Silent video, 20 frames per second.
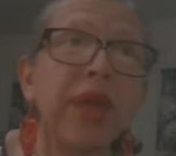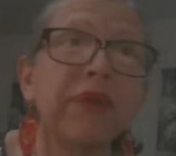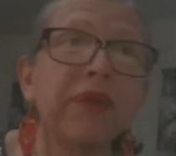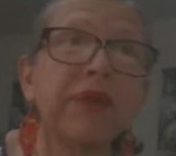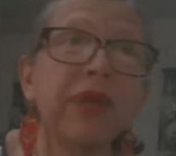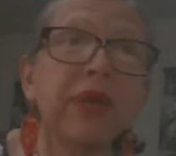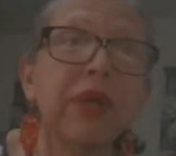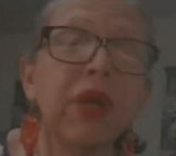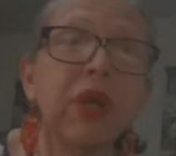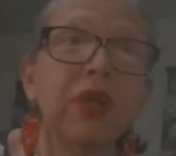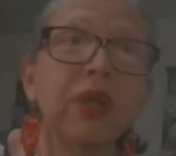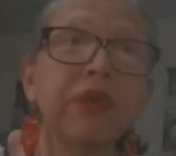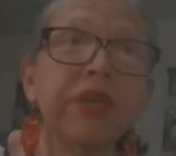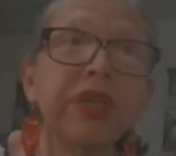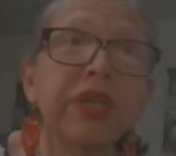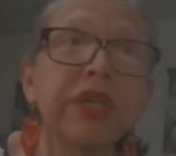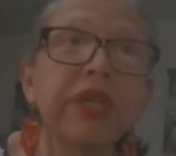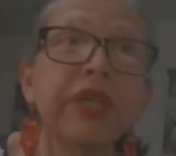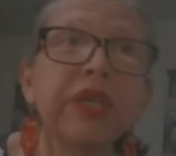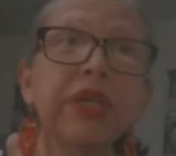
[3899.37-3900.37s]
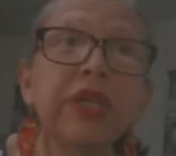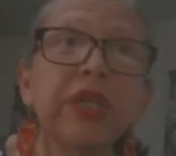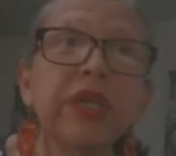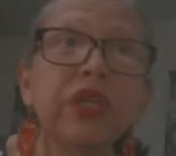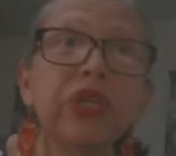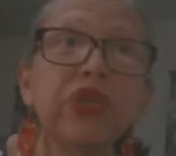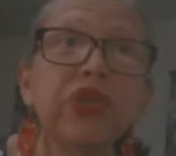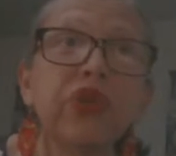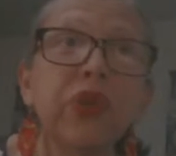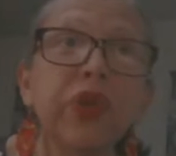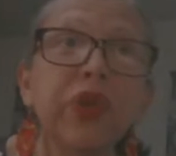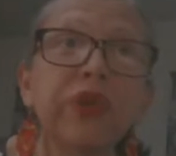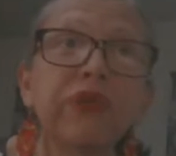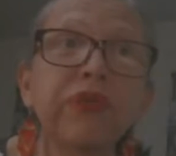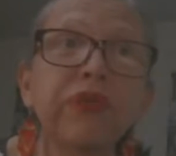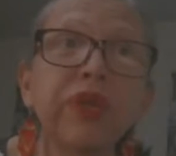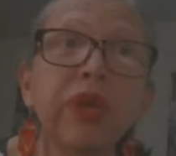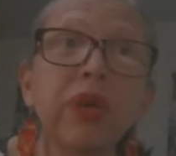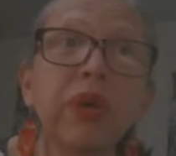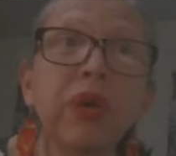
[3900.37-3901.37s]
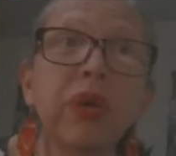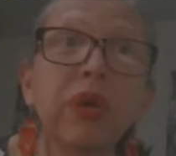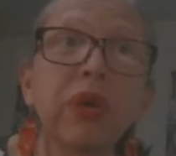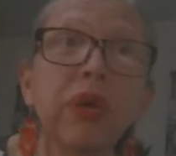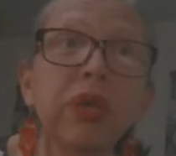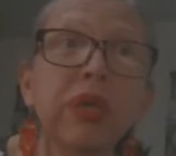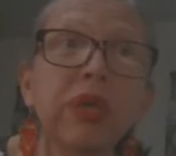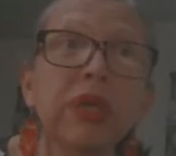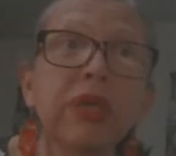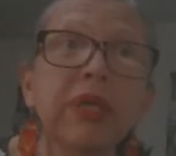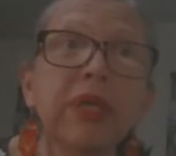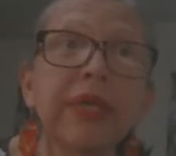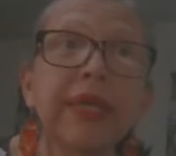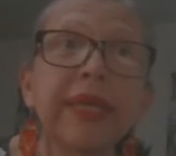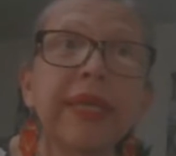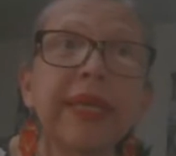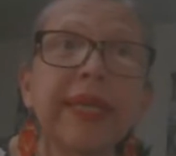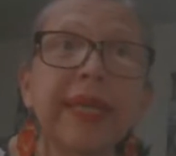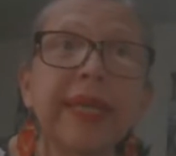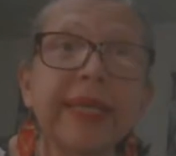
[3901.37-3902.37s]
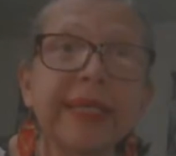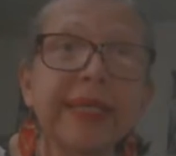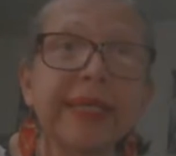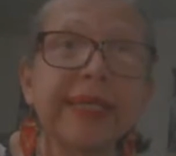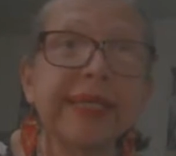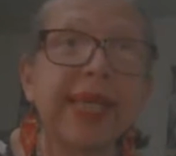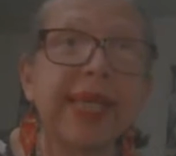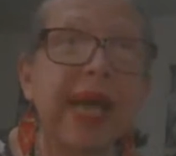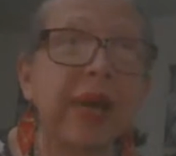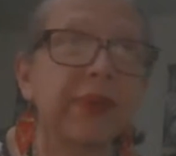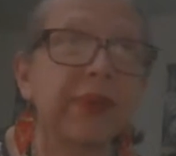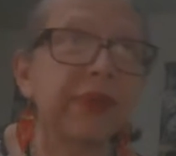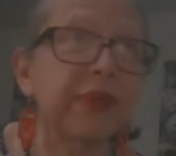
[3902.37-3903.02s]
the colony joined Rigaud in the south.